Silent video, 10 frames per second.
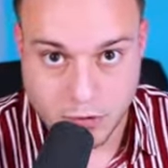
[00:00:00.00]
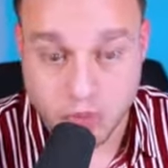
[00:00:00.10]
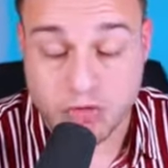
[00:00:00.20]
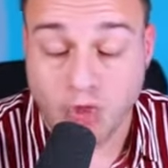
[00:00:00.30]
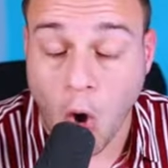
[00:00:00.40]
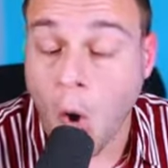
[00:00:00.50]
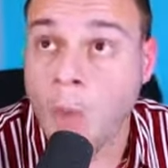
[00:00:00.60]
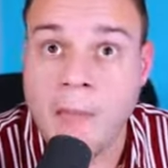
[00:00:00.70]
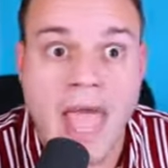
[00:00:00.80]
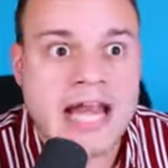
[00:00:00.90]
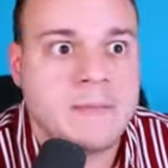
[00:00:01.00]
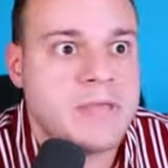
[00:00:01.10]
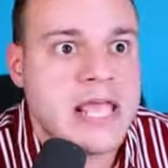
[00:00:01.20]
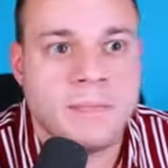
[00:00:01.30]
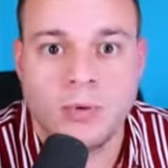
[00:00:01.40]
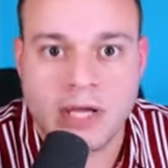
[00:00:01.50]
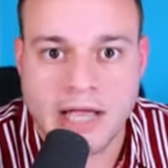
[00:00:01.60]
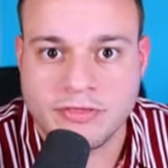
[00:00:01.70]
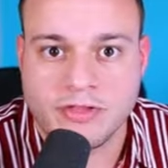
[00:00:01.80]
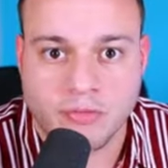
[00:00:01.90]
So many people
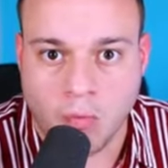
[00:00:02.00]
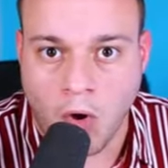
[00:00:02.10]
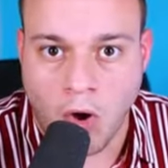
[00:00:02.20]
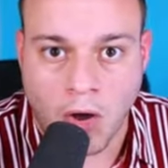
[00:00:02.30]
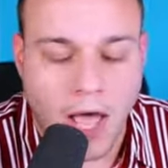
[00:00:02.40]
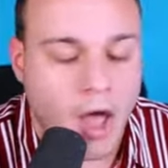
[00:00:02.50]
get this wrong.